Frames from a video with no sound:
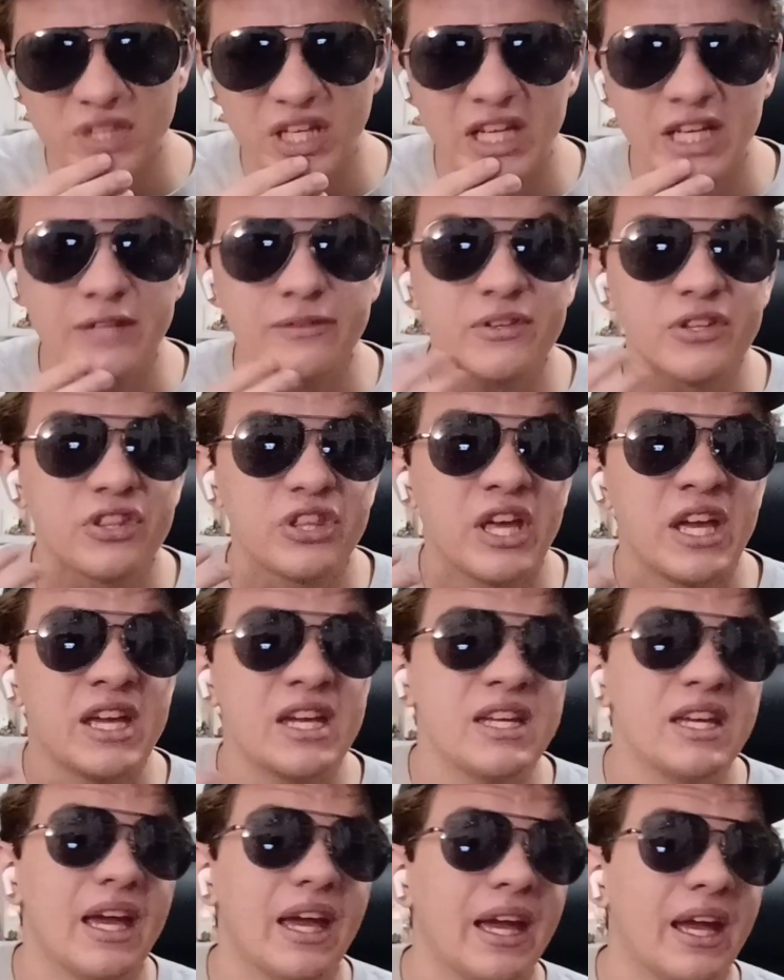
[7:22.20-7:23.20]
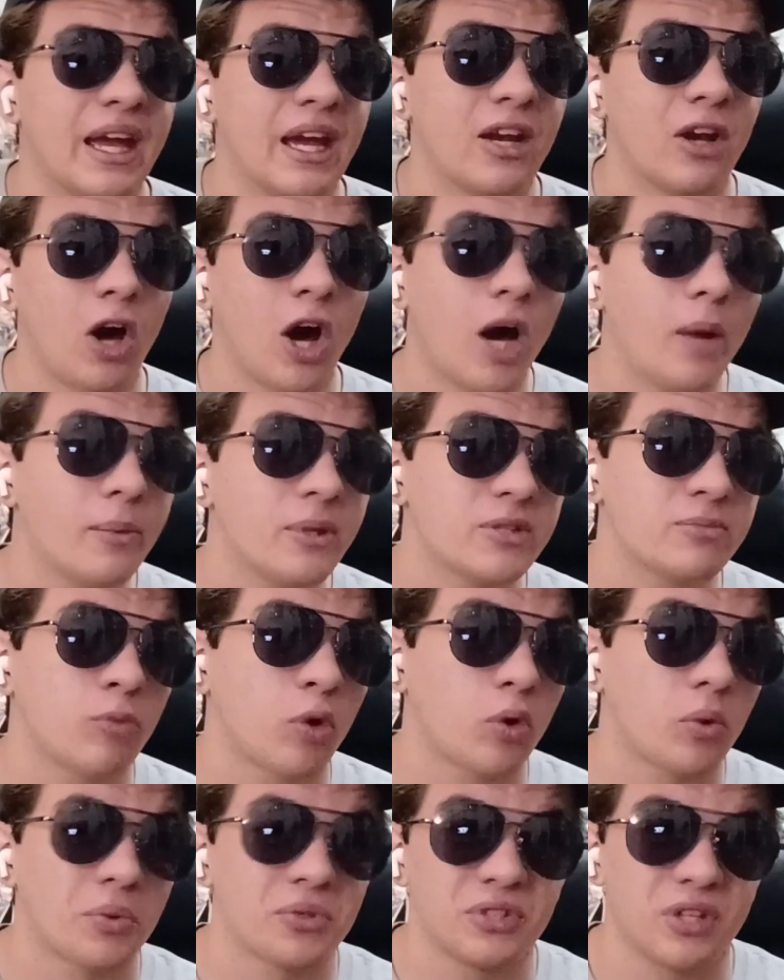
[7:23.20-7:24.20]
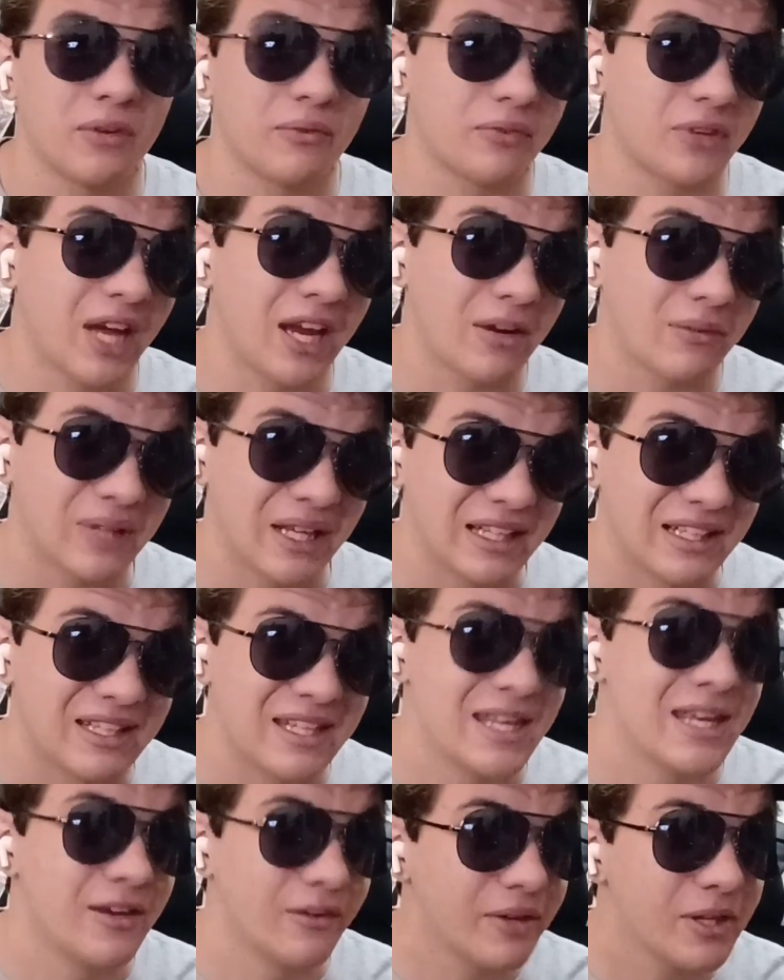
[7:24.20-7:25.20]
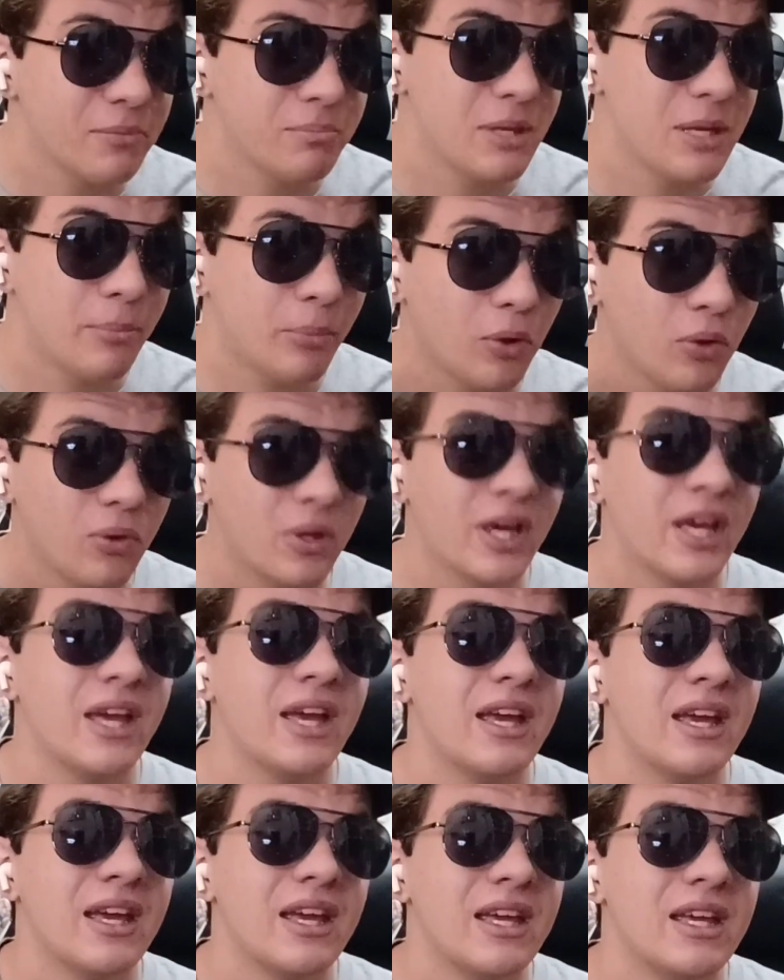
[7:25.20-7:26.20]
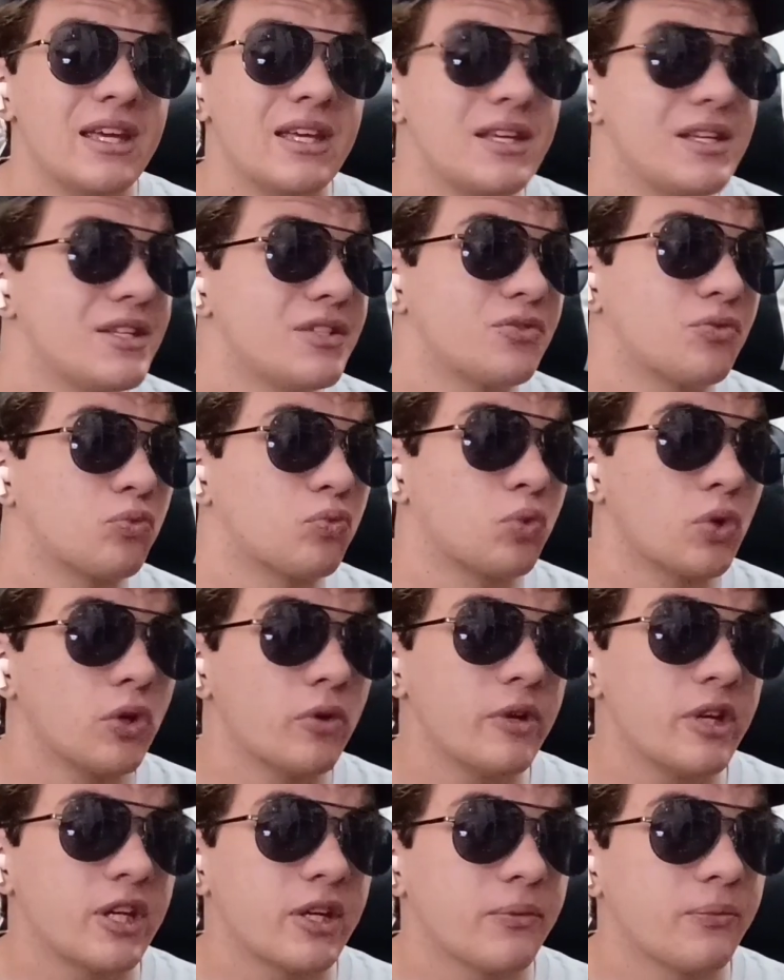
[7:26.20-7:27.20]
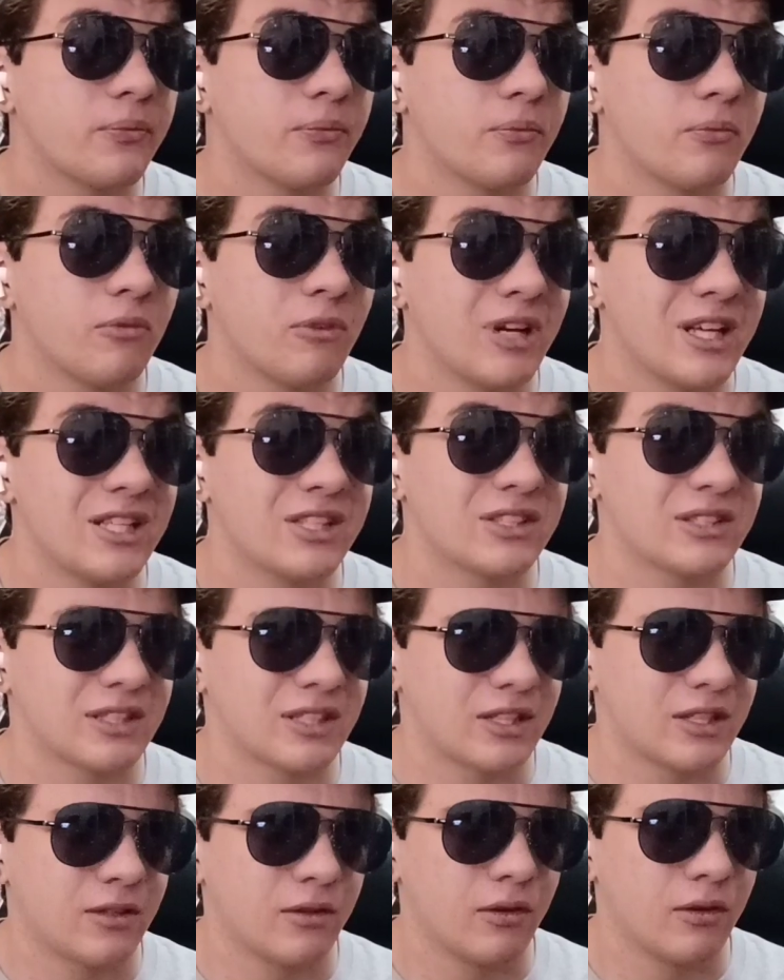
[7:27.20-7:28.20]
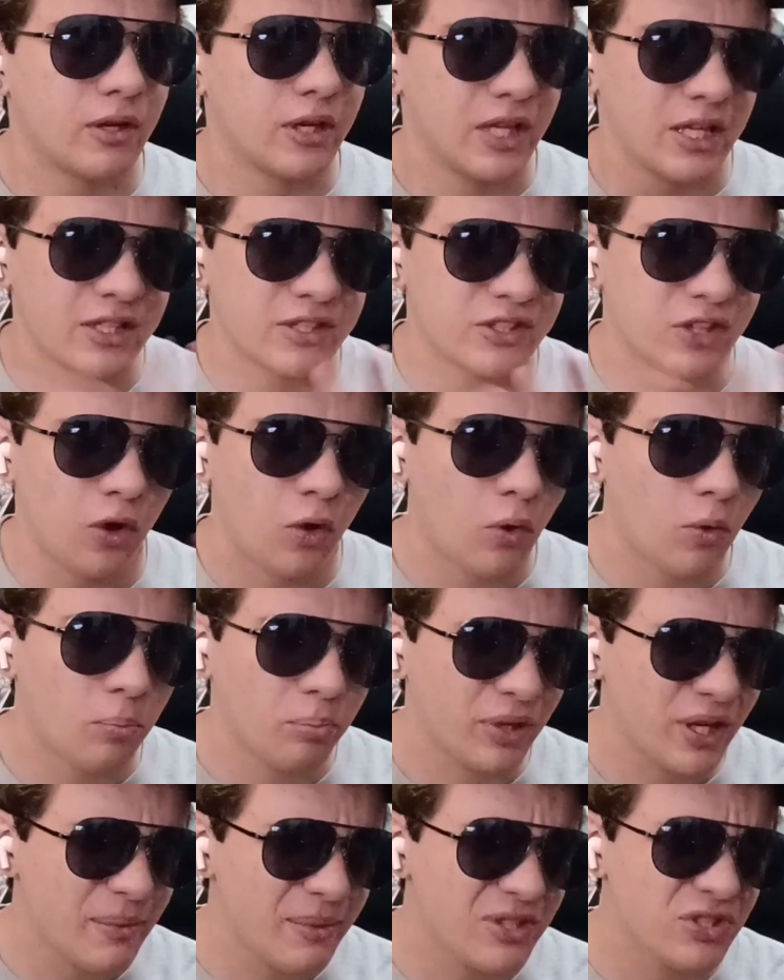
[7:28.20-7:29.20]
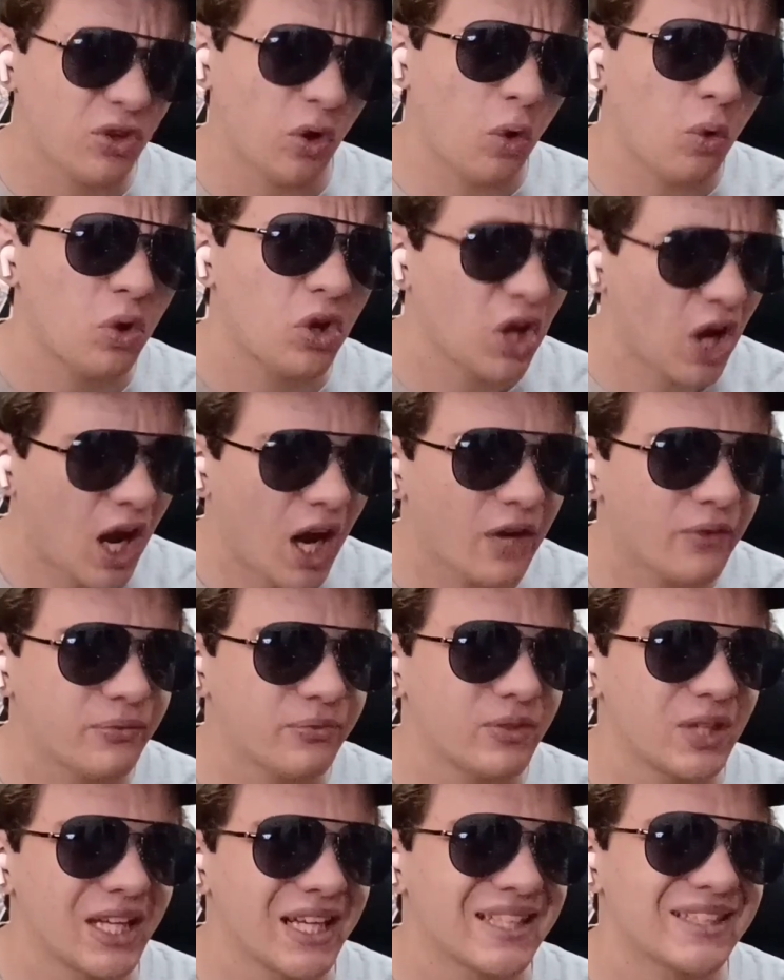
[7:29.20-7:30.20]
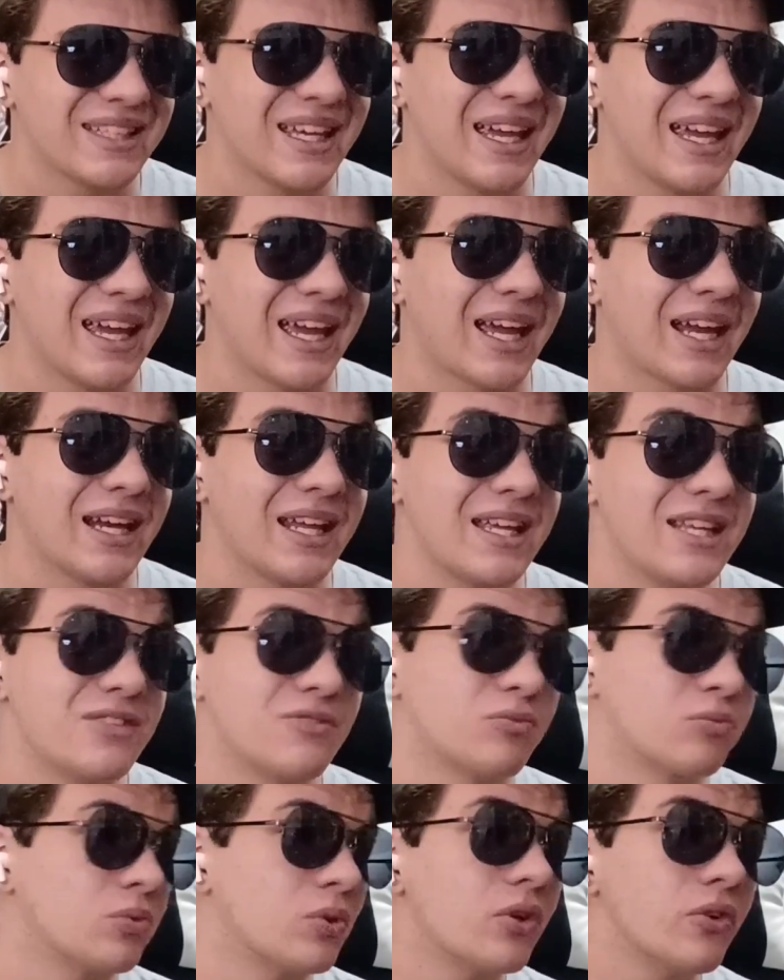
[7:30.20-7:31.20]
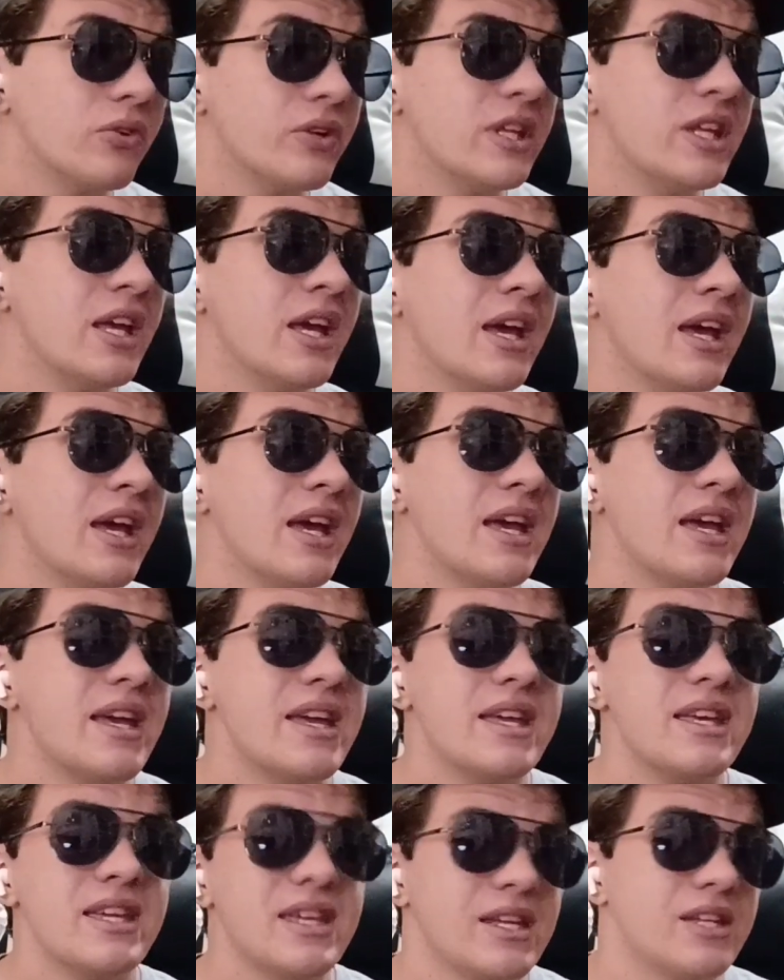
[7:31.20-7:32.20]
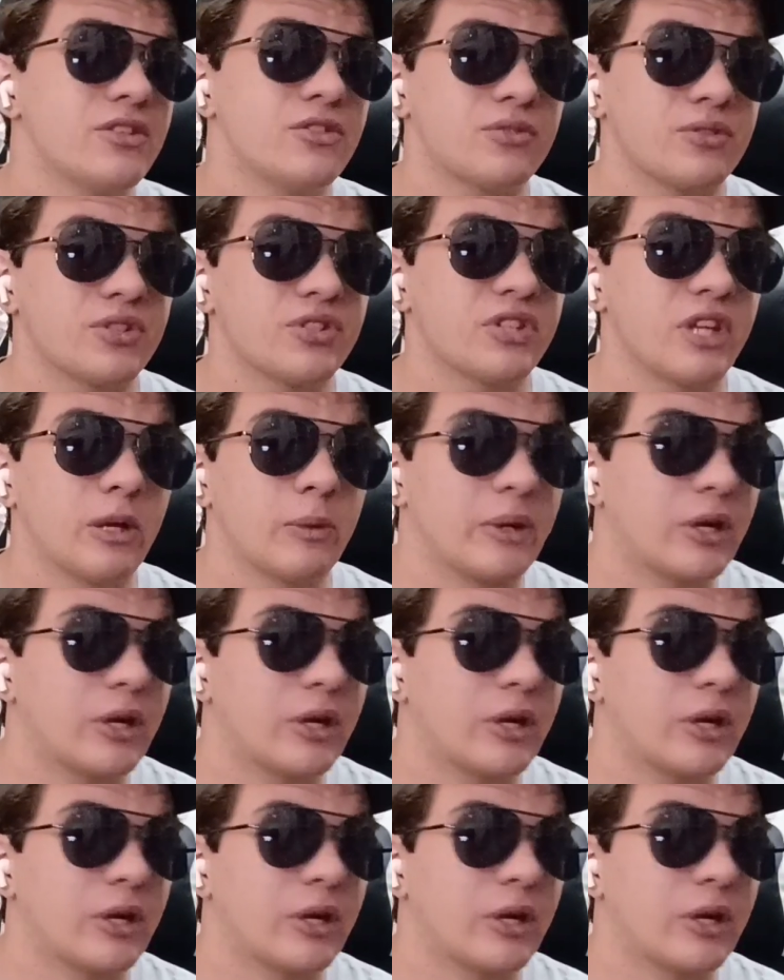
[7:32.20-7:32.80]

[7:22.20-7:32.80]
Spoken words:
and everything, and Ahmed's morals of kind of like killing people is really is the whole, pretty much the whole conflict, and is really interesting.